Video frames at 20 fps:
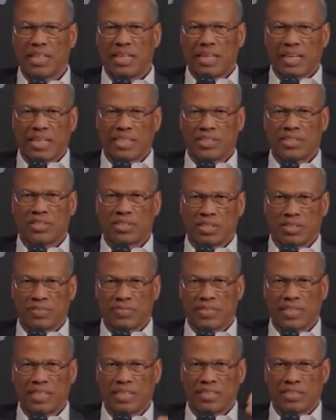I should have
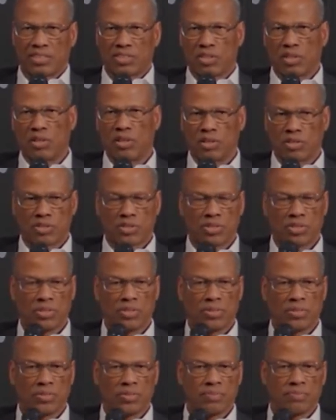said it's
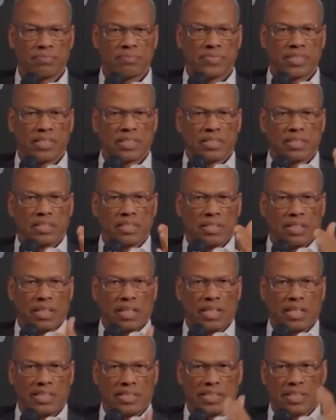also the
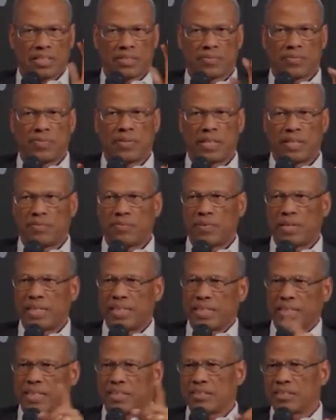largest fi
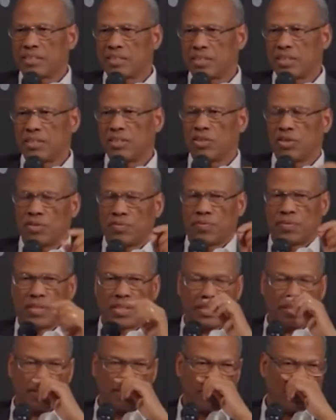financier or
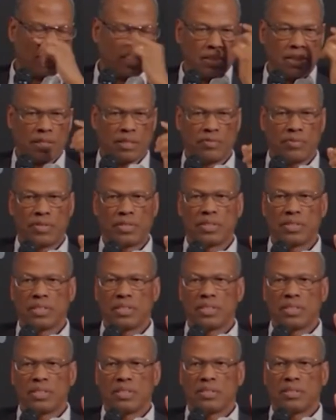funder of
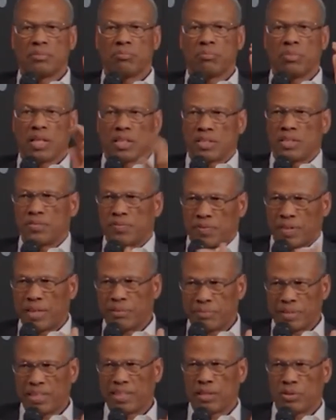
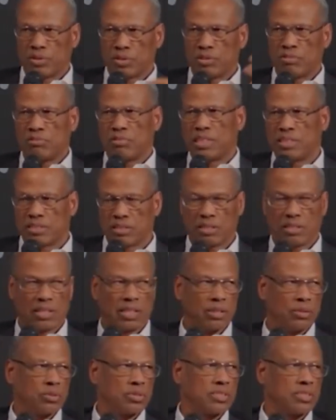multifamily housing, rental
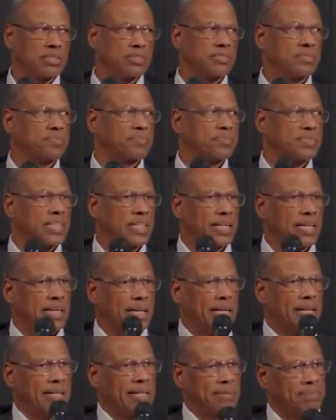housing.
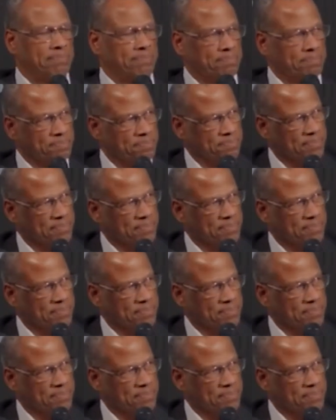Um,